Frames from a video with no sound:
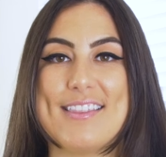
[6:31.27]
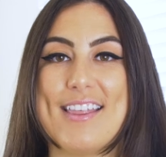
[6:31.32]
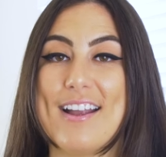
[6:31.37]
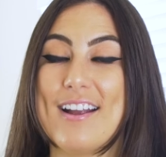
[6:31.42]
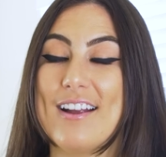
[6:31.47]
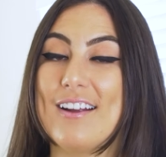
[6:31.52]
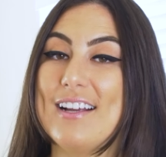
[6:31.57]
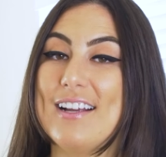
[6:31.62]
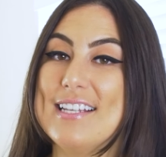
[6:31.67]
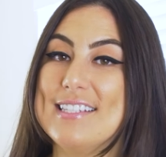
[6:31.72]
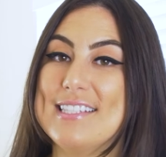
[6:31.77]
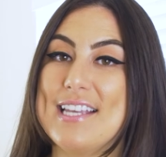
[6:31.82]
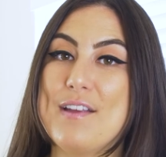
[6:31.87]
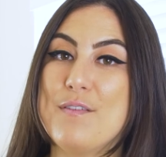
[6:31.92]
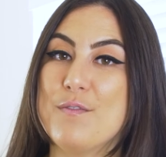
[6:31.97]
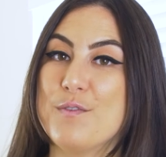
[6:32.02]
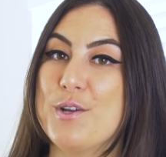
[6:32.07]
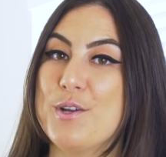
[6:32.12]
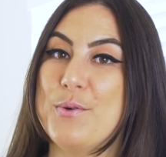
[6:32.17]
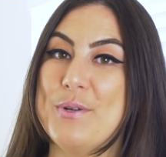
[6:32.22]
there is a
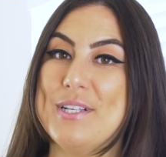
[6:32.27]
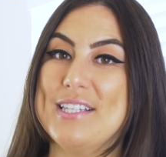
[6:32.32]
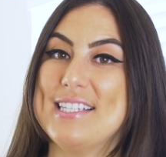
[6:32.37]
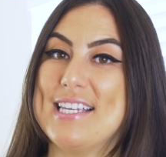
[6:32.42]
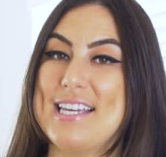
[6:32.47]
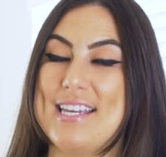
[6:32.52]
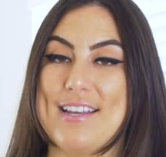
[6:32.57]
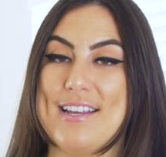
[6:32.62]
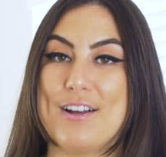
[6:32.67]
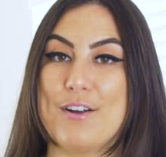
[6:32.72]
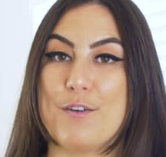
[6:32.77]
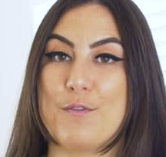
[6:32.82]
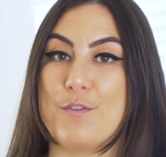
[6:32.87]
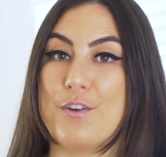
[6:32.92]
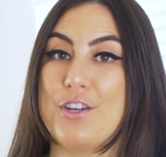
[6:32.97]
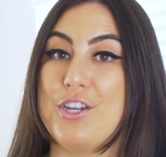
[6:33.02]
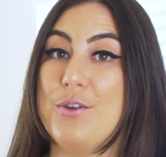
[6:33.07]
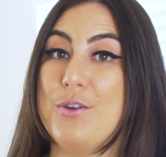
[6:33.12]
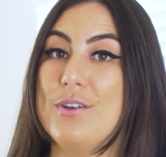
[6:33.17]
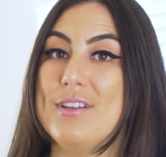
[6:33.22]
frequency here for
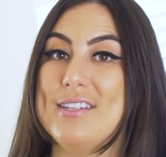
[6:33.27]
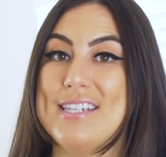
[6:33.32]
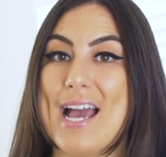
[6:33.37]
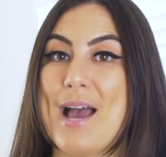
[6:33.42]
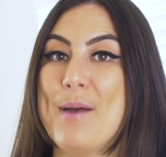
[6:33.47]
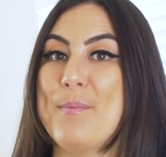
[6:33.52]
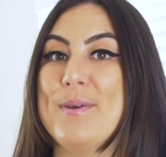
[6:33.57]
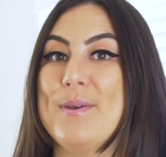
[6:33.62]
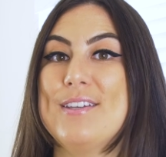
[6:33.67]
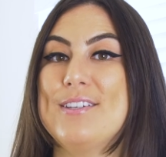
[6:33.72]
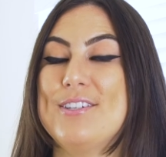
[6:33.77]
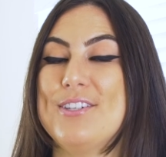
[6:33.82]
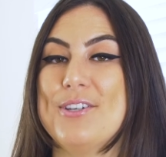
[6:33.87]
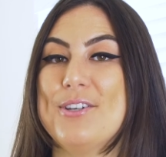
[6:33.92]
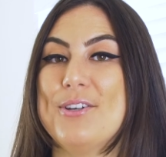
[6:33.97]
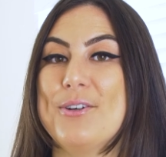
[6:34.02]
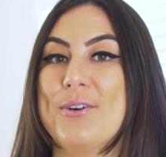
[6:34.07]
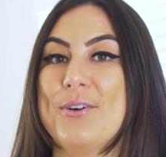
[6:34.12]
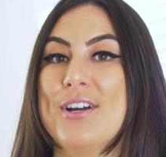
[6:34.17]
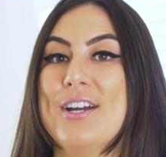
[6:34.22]
you to tap
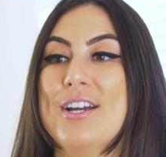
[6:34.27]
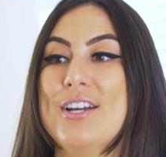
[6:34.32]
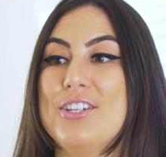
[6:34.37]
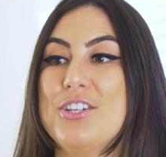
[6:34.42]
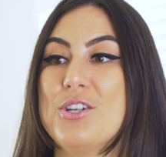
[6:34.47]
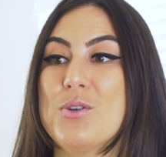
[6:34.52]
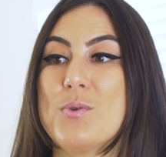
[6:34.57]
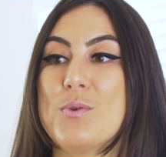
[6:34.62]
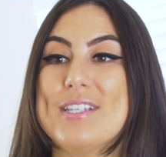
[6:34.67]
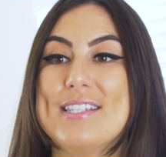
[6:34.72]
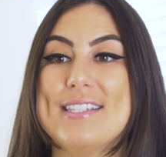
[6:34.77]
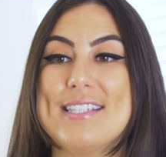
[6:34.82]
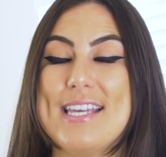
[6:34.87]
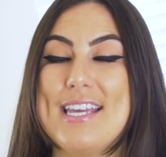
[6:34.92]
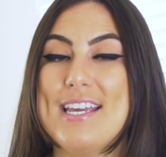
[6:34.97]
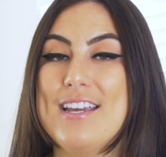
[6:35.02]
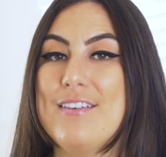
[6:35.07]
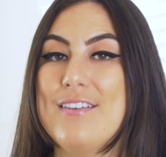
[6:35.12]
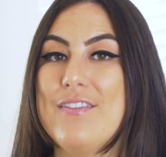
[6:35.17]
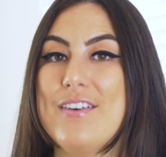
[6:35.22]
into to
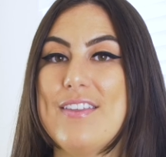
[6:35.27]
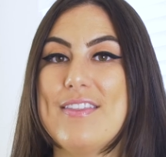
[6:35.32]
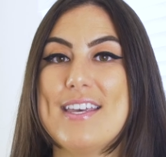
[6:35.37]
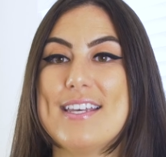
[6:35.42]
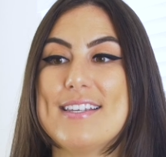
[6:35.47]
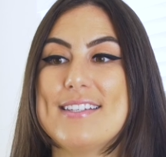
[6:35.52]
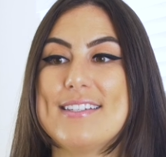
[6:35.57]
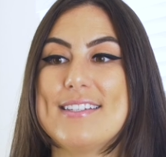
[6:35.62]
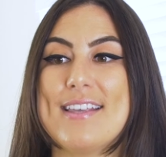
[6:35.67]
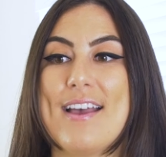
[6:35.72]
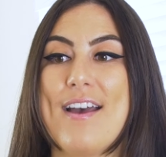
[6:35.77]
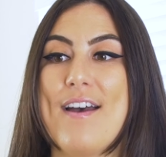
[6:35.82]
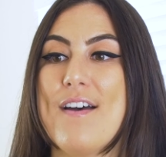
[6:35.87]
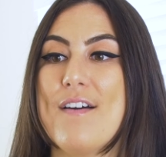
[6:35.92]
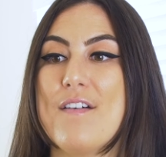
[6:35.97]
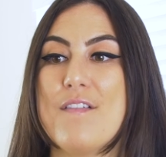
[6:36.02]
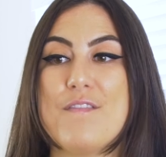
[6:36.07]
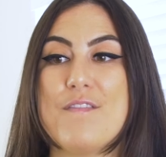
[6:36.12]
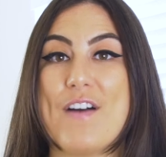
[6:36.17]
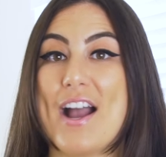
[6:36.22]
receive this
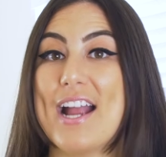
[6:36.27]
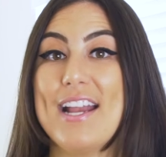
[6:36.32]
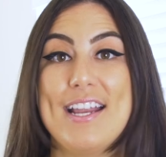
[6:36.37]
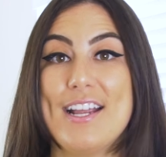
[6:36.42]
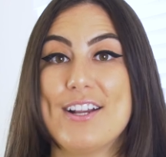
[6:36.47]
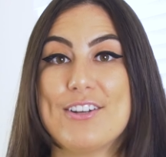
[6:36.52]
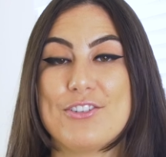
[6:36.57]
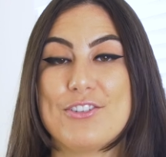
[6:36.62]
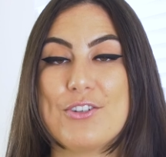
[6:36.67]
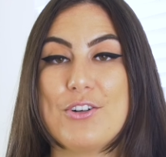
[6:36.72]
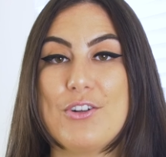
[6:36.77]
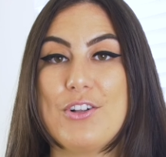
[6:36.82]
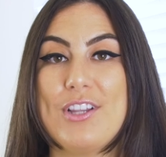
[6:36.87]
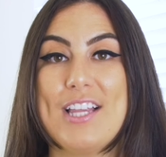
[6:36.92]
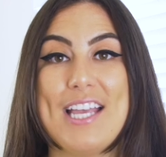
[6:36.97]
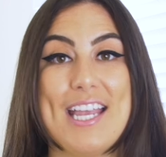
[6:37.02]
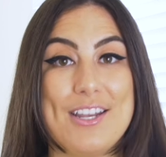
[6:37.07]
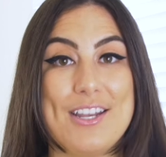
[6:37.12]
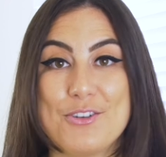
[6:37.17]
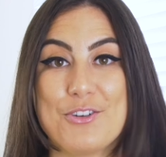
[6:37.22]

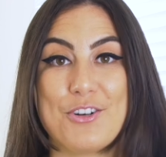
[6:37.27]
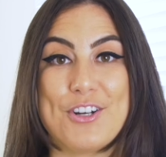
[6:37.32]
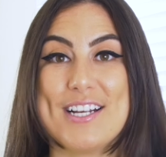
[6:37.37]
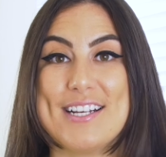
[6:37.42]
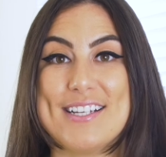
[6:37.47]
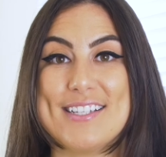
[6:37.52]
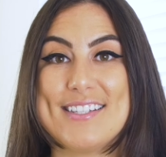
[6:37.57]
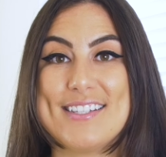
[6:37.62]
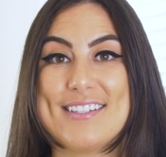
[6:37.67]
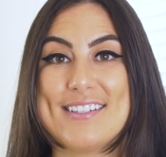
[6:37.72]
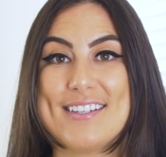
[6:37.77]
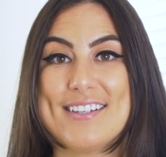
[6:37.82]
financial increase.